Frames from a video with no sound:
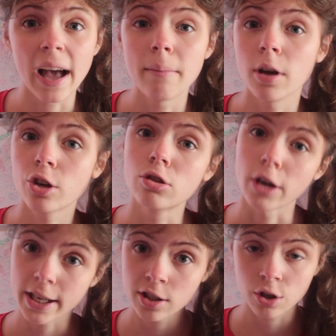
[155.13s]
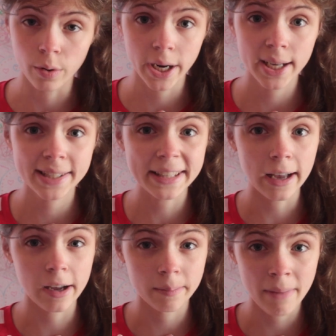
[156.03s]
I'm a great choice.
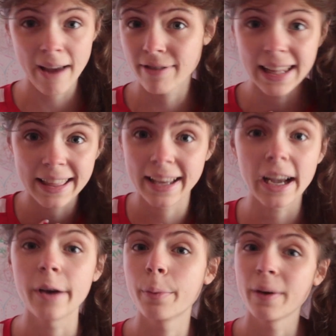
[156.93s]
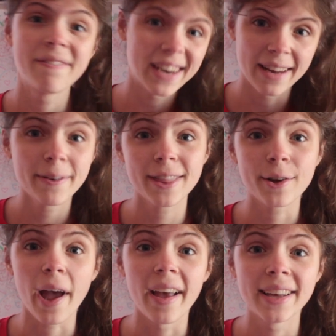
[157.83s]
I really think I would fit in with you
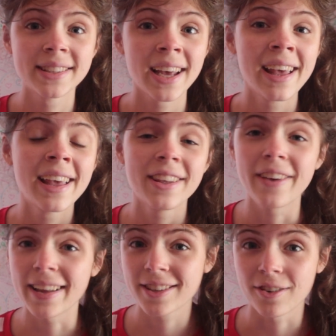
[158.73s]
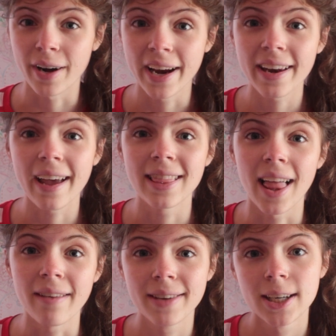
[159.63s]
guys. You guys are great. I
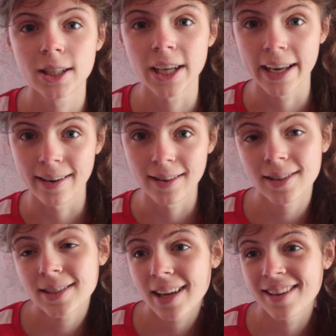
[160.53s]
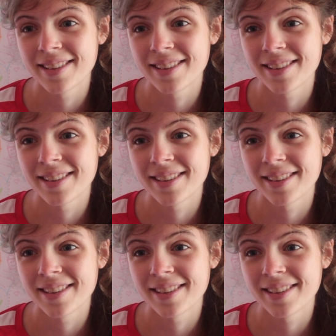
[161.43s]
love your channels.